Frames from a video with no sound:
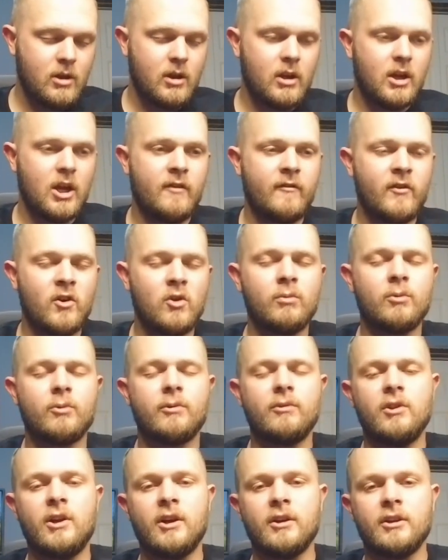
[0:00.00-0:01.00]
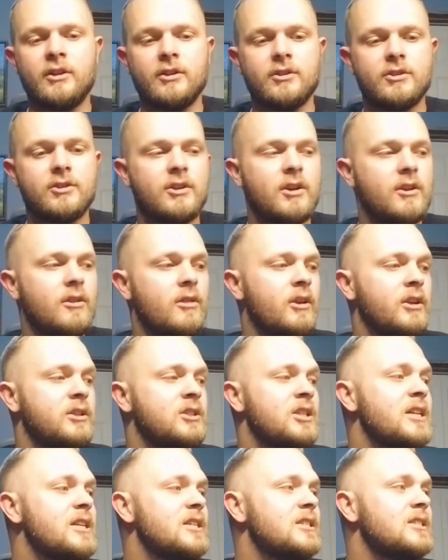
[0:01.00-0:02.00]
a variable reluctance. The
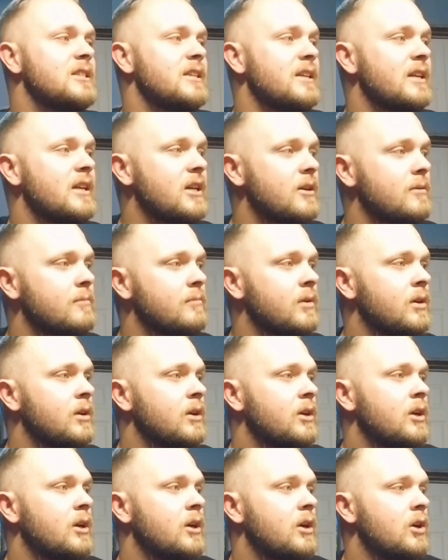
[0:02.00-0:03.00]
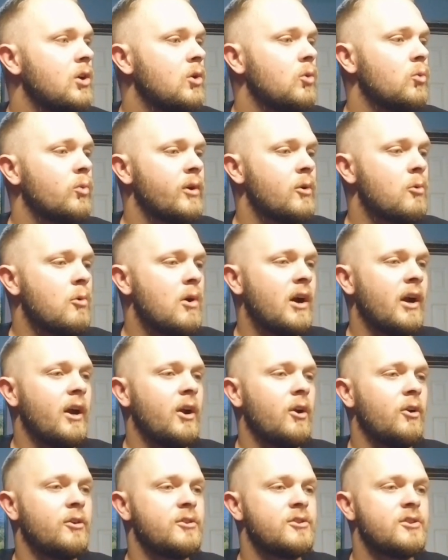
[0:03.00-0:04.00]
TCM
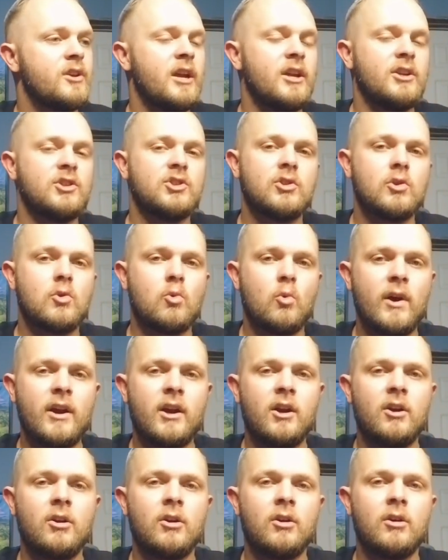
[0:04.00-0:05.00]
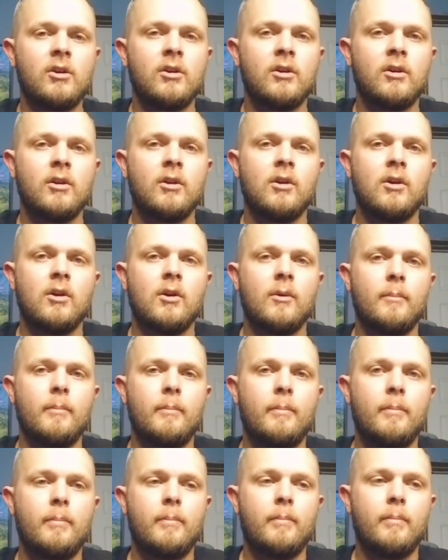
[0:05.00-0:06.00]
requires a square
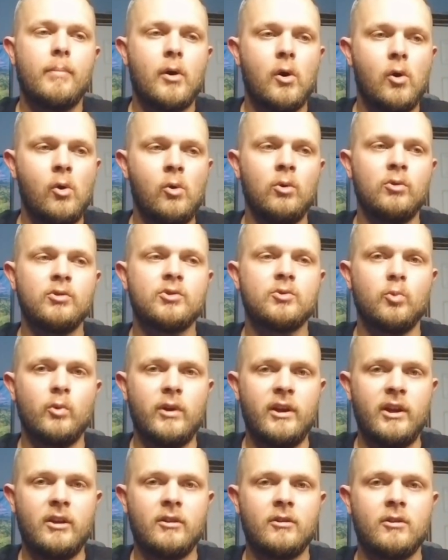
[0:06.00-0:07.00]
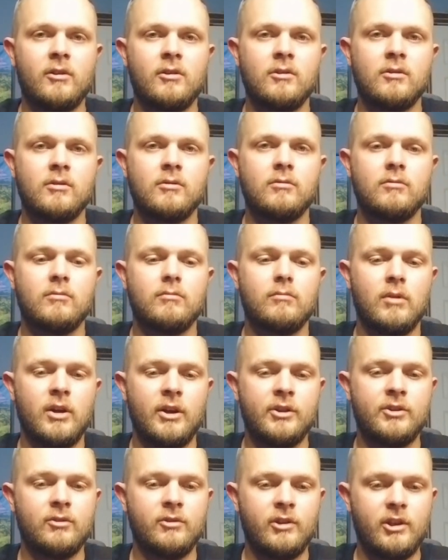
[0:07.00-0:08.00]
pulse width
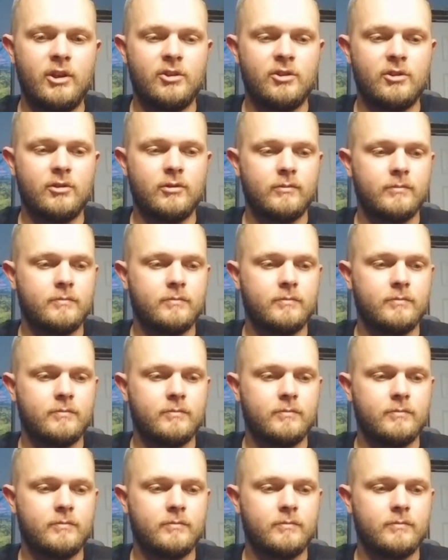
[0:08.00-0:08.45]
modulation.